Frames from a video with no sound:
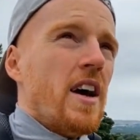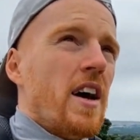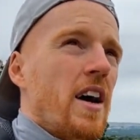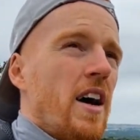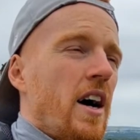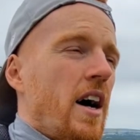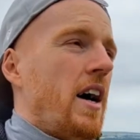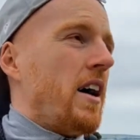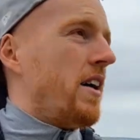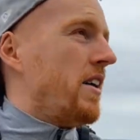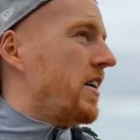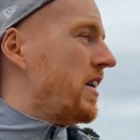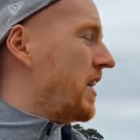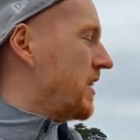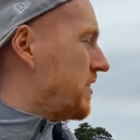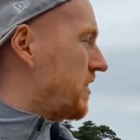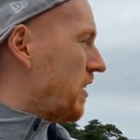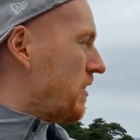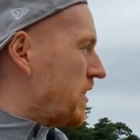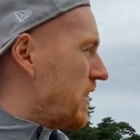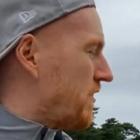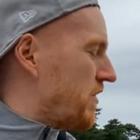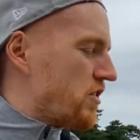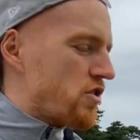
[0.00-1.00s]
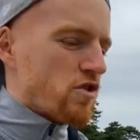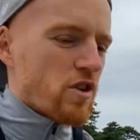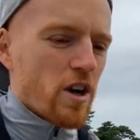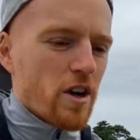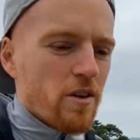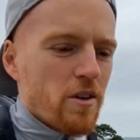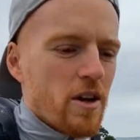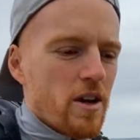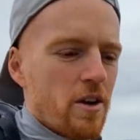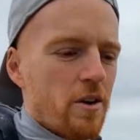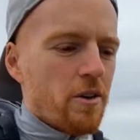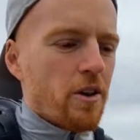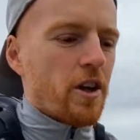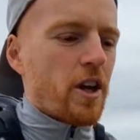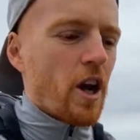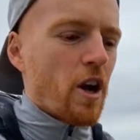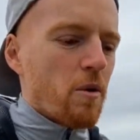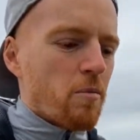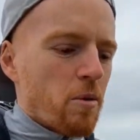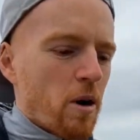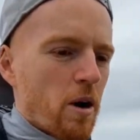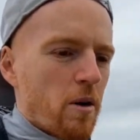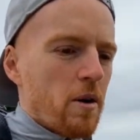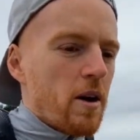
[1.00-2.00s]
I don't have the drone or the
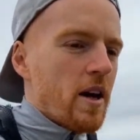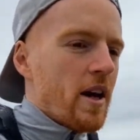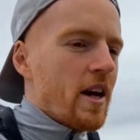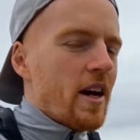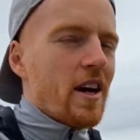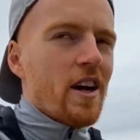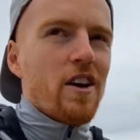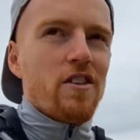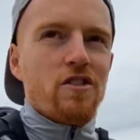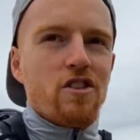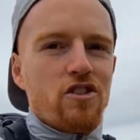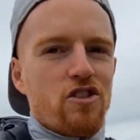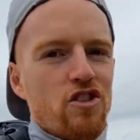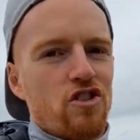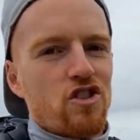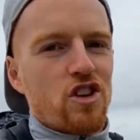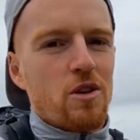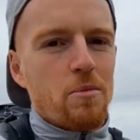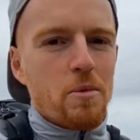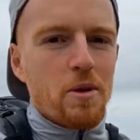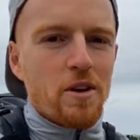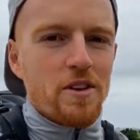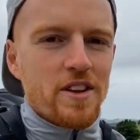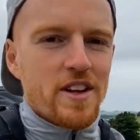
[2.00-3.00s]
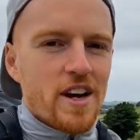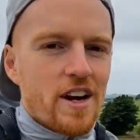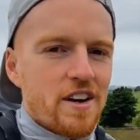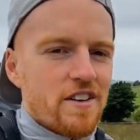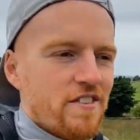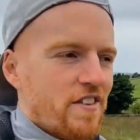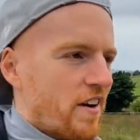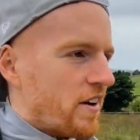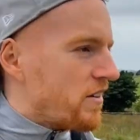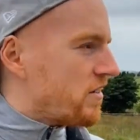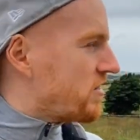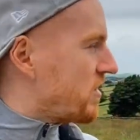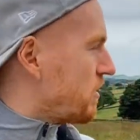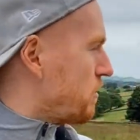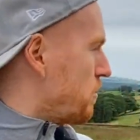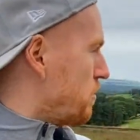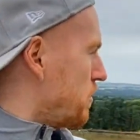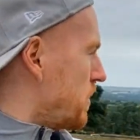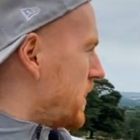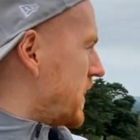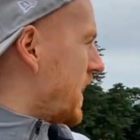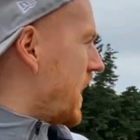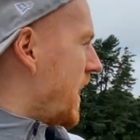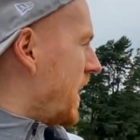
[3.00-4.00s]
GoPro, so it's just going to be on the iPhone, see what
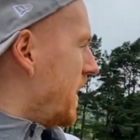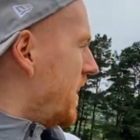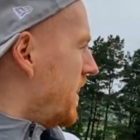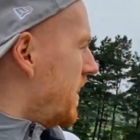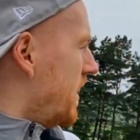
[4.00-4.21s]
we get.